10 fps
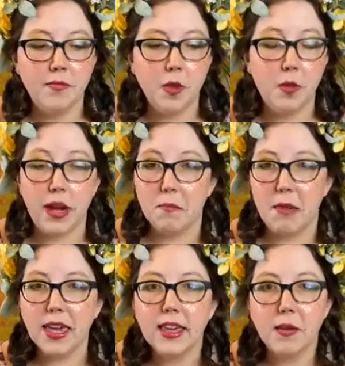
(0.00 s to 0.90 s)
when I'm
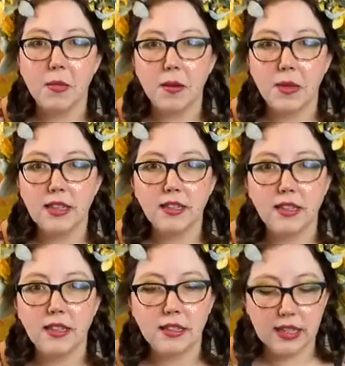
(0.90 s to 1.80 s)
making my
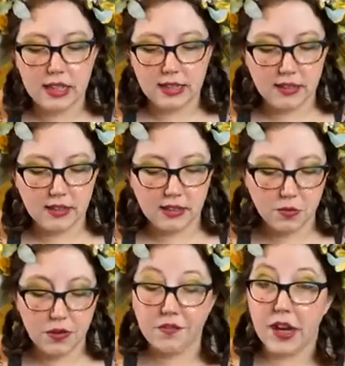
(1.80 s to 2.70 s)
pieces is
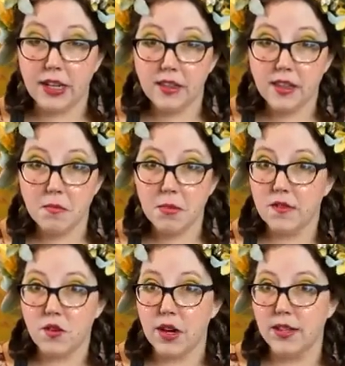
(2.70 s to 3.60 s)
refining them
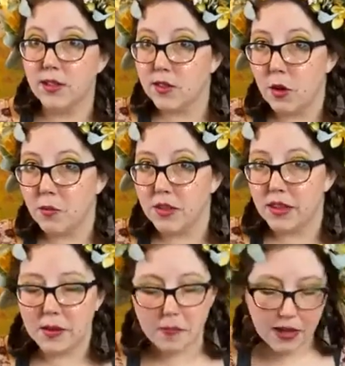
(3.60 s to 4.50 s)
before I sculpt
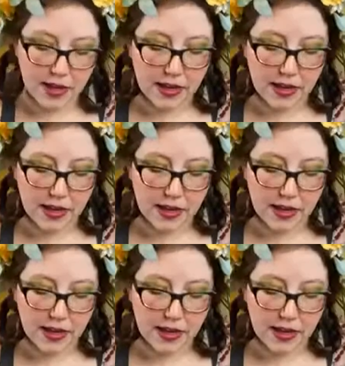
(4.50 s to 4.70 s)
them.